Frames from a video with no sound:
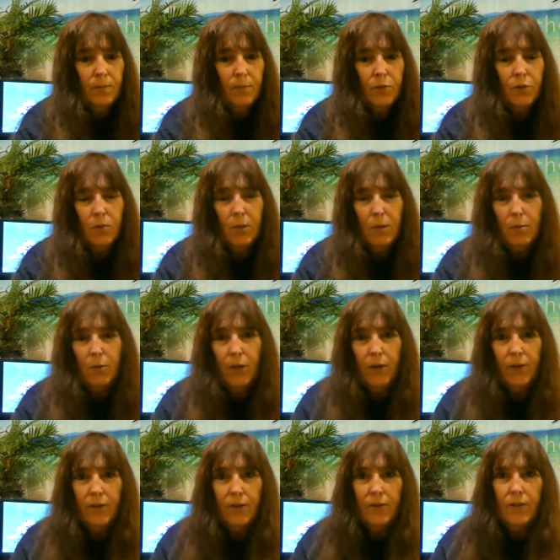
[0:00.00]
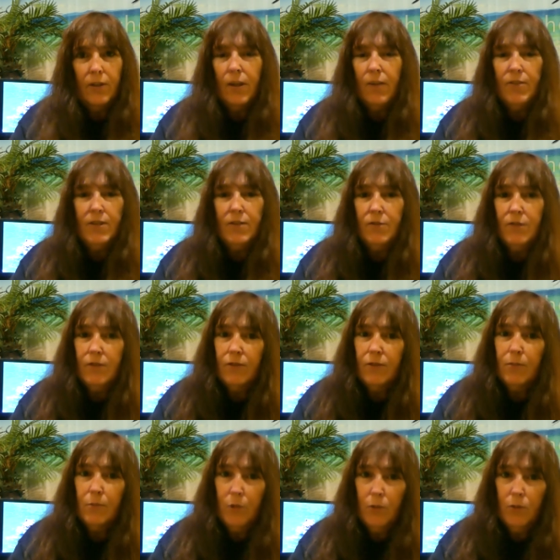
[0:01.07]
took people out there. They have several
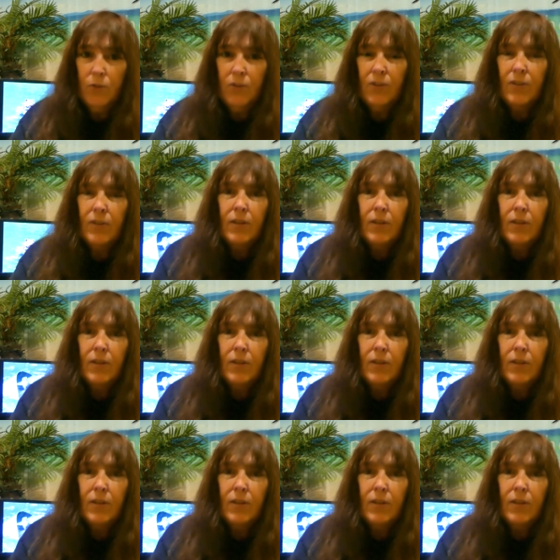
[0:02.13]
different boats.